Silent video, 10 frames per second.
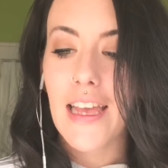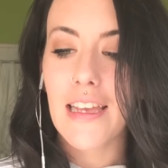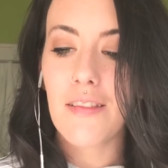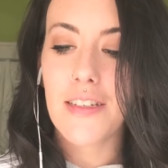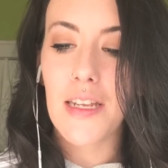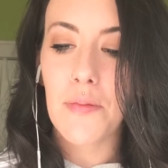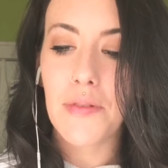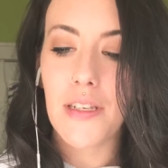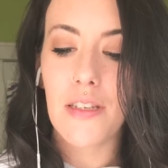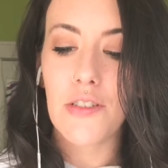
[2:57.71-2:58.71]
He looked up
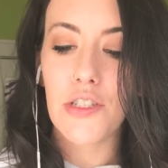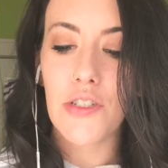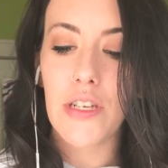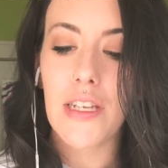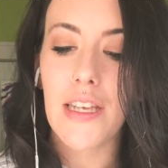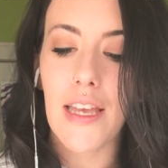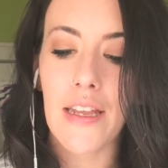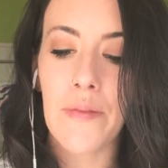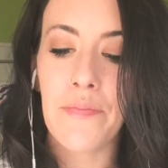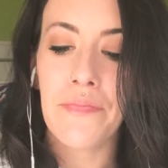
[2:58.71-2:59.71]
and down the street again.